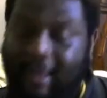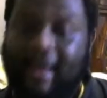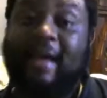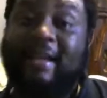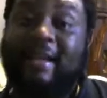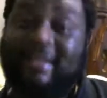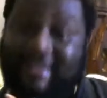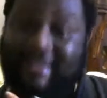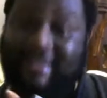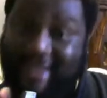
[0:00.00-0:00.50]

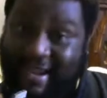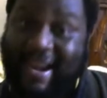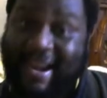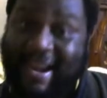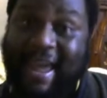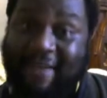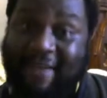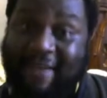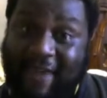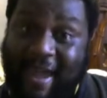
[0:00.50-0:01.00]

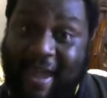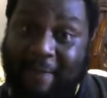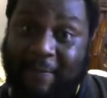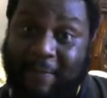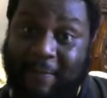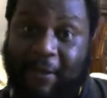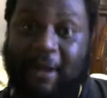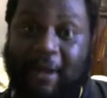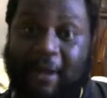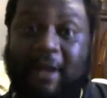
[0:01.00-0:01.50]
Secondhand
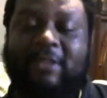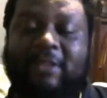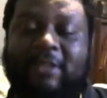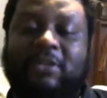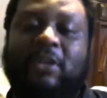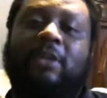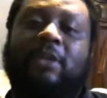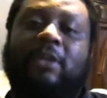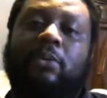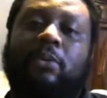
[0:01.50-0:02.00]
vapor. So
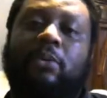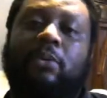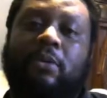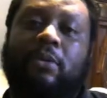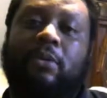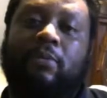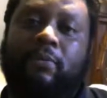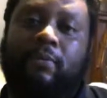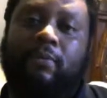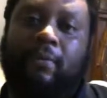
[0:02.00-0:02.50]
they're
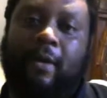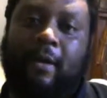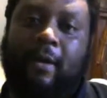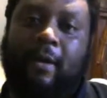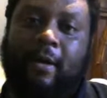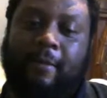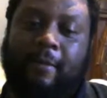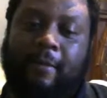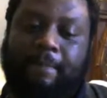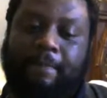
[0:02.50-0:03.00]
doing
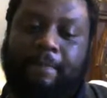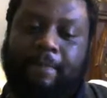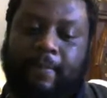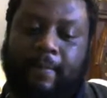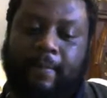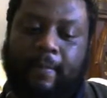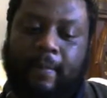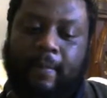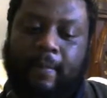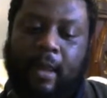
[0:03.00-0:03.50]

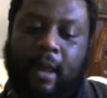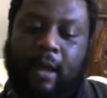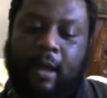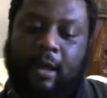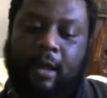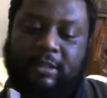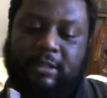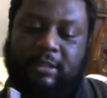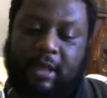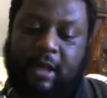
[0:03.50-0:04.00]

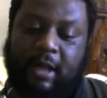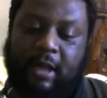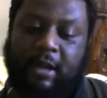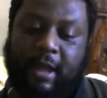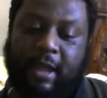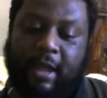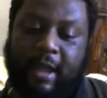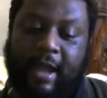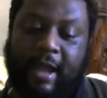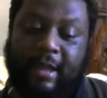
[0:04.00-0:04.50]
a
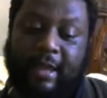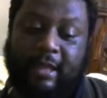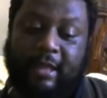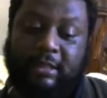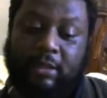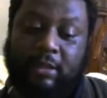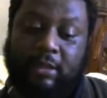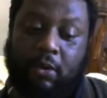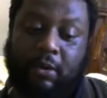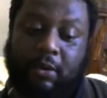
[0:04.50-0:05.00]
study, I
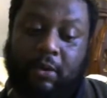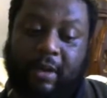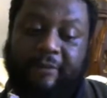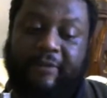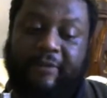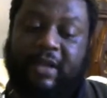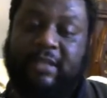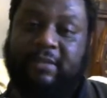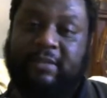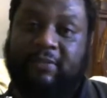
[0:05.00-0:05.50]
guess, on the
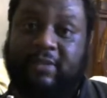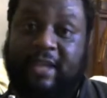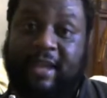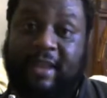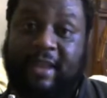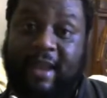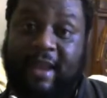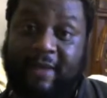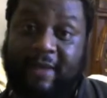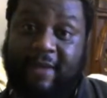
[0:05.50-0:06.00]
effects of
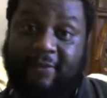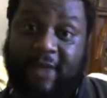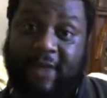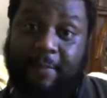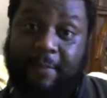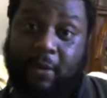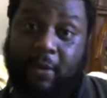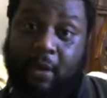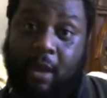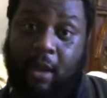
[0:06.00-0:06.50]
secondhand
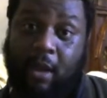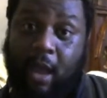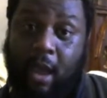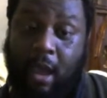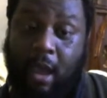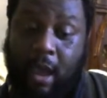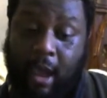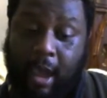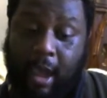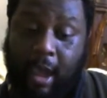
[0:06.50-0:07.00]
vapor.
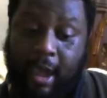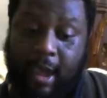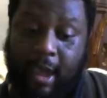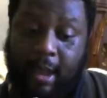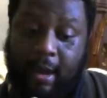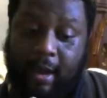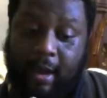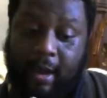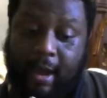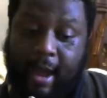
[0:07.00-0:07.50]

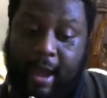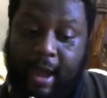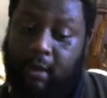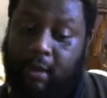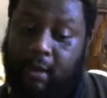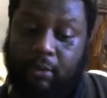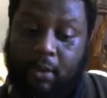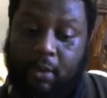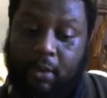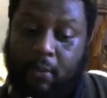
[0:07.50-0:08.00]
And I
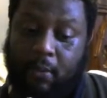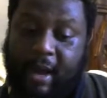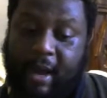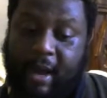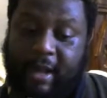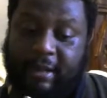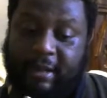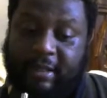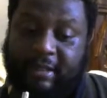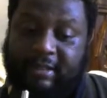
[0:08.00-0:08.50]
don't know
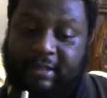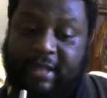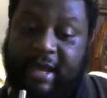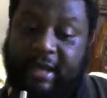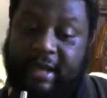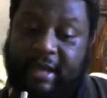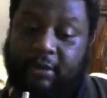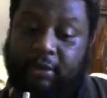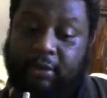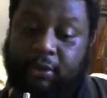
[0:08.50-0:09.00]
why they
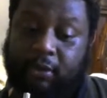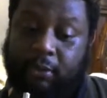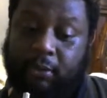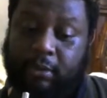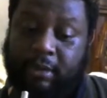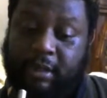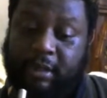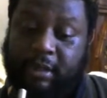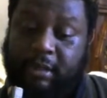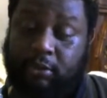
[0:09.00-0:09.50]
decided to do
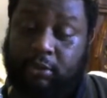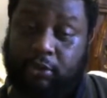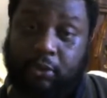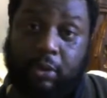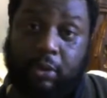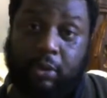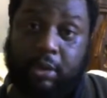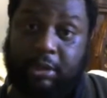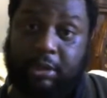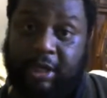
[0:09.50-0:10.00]
it in
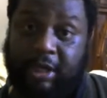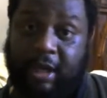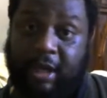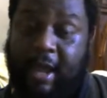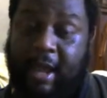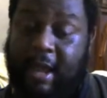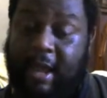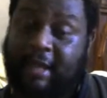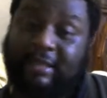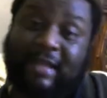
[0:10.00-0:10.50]
Georgia,
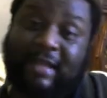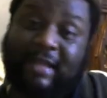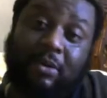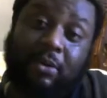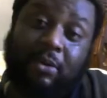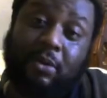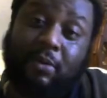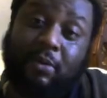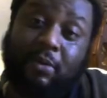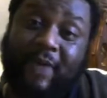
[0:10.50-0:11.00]
because I don't
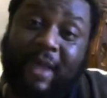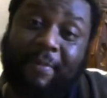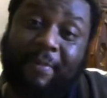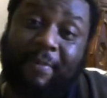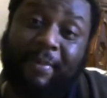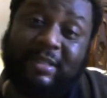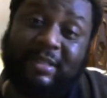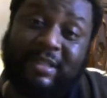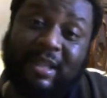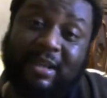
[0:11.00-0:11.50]
know the
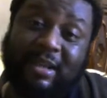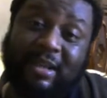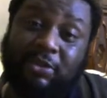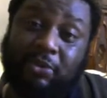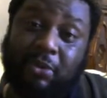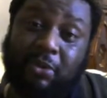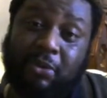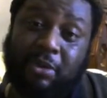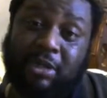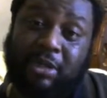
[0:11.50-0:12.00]
vaping scene in
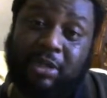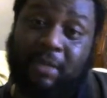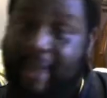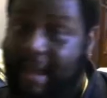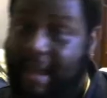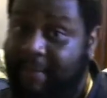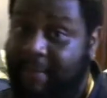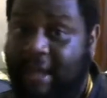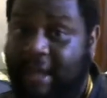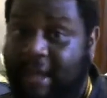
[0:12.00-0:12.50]
Georgia.
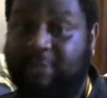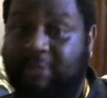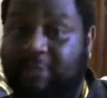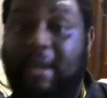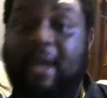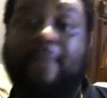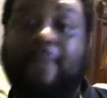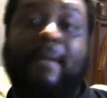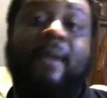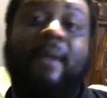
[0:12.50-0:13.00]
Maybe it's
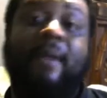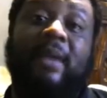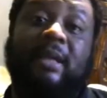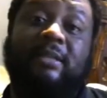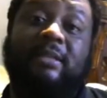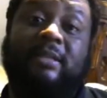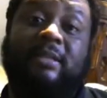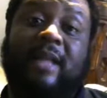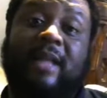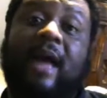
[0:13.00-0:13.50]
big, maybe
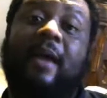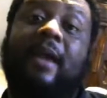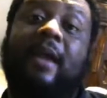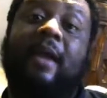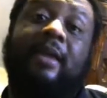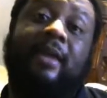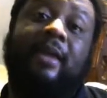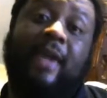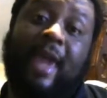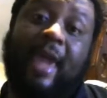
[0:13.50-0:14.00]
it's not.
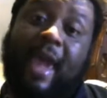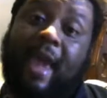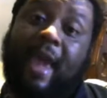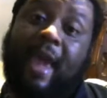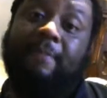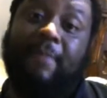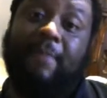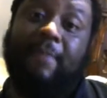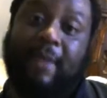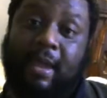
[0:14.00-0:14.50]
It
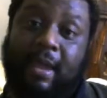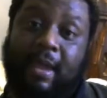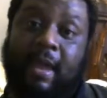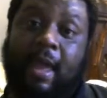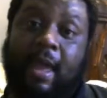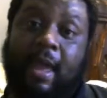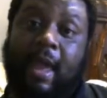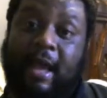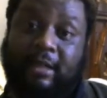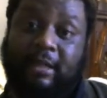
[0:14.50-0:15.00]
can't be
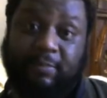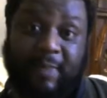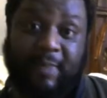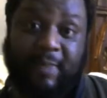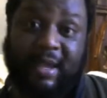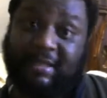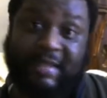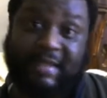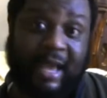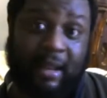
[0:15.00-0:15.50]
as
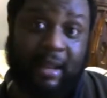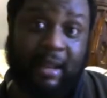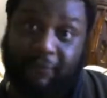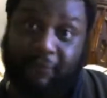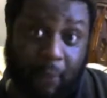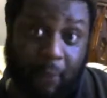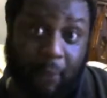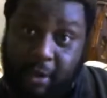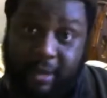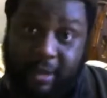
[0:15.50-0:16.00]
big as
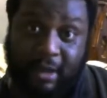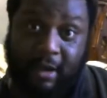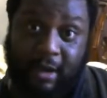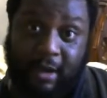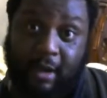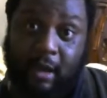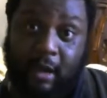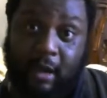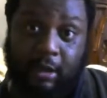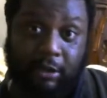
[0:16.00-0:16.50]
California.
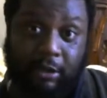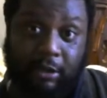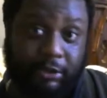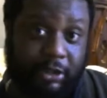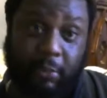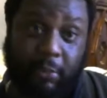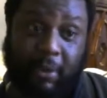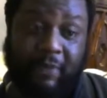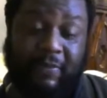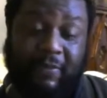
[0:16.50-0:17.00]
Should
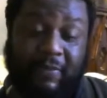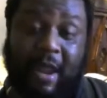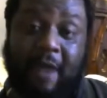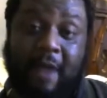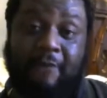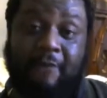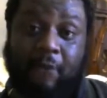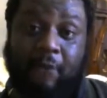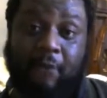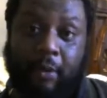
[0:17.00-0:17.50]
have went there
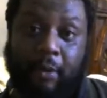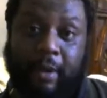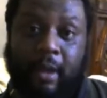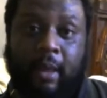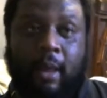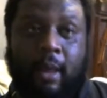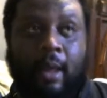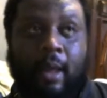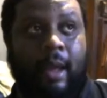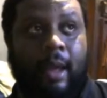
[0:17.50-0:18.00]
for it.
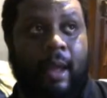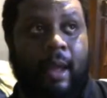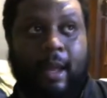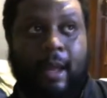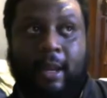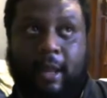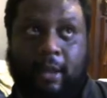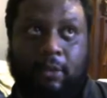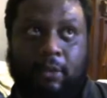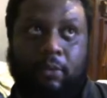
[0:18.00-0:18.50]

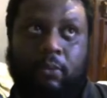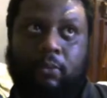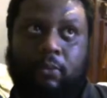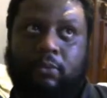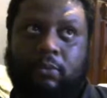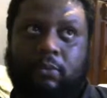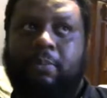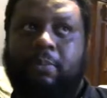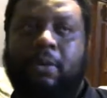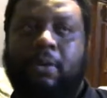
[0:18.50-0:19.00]
Anywho,
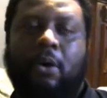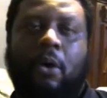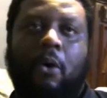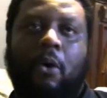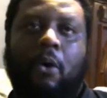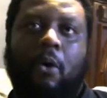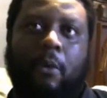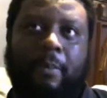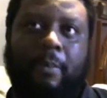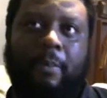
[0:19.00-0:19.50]
you put a
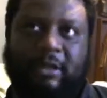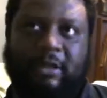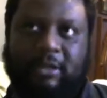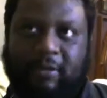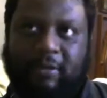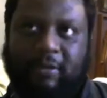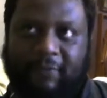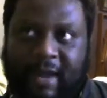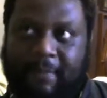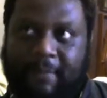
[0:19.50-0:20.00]
whole bunch
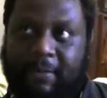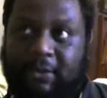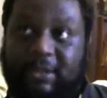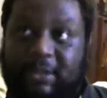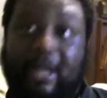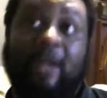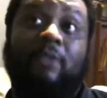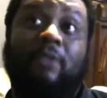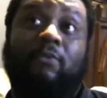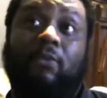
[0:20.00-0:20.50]
of vapors
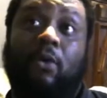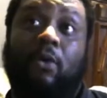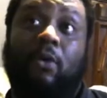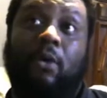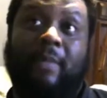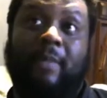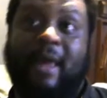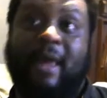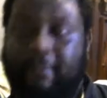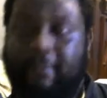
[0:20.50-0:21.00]
in a
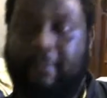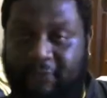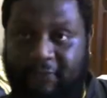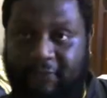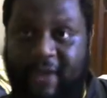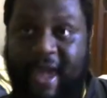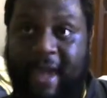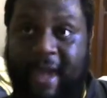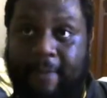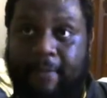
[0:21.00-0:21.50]
room, let them
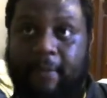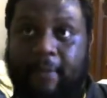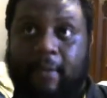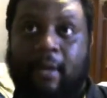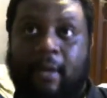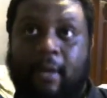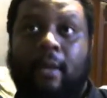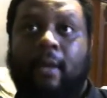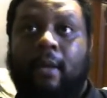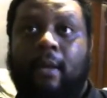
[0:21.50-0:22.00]
vape,
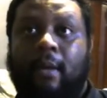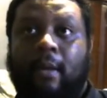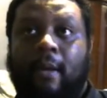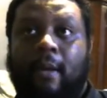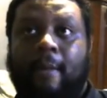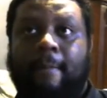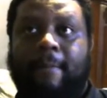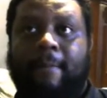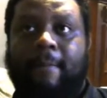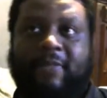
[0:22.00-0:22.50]

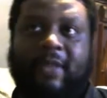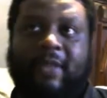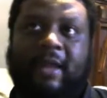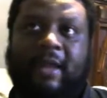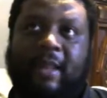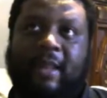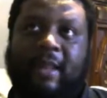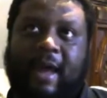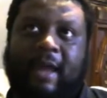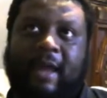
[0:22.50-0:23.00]
but
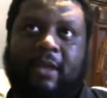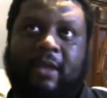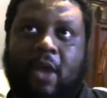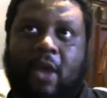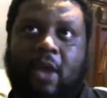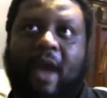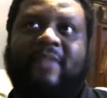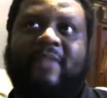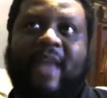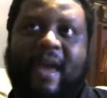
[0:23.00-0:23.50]
then like you
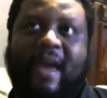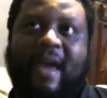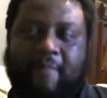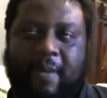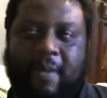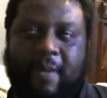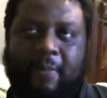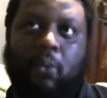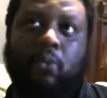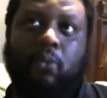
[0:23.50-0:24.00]
have to have
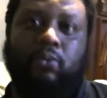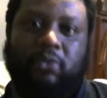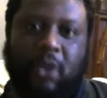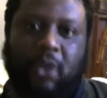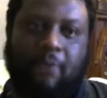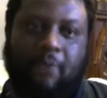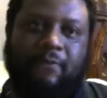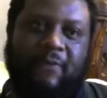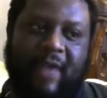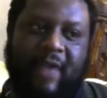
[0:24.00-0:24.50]
people who
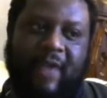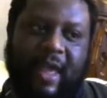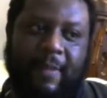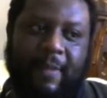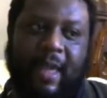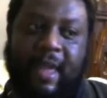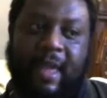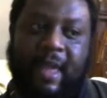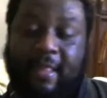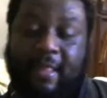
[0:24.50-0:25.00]
don't vape
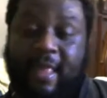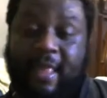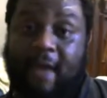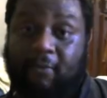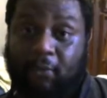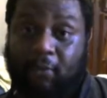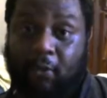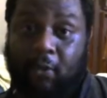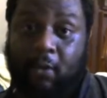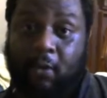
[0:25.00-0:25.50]
in
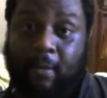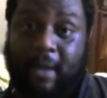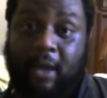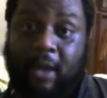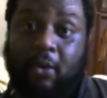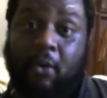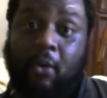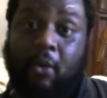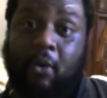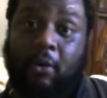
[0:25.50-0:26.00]
that room
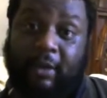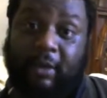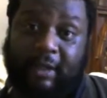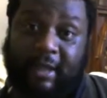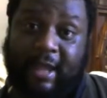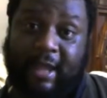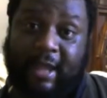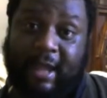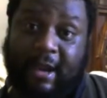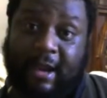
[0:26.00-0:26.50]
in order to
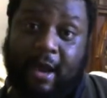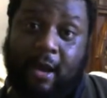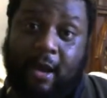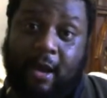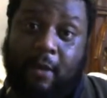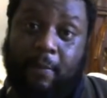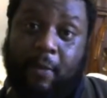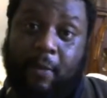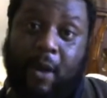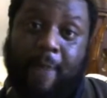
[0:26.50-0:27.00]
get
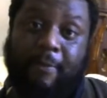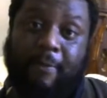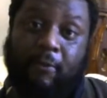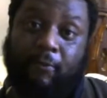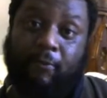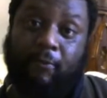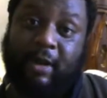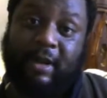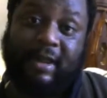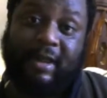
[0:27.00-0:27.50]
a proper
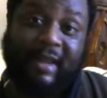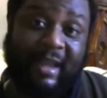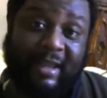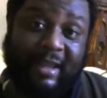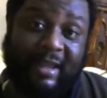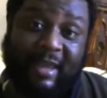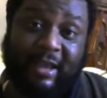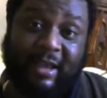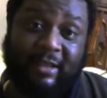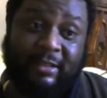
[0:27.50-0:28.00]
reading, I
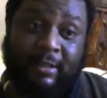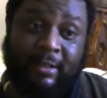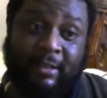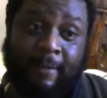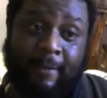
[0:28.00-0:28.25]
guess.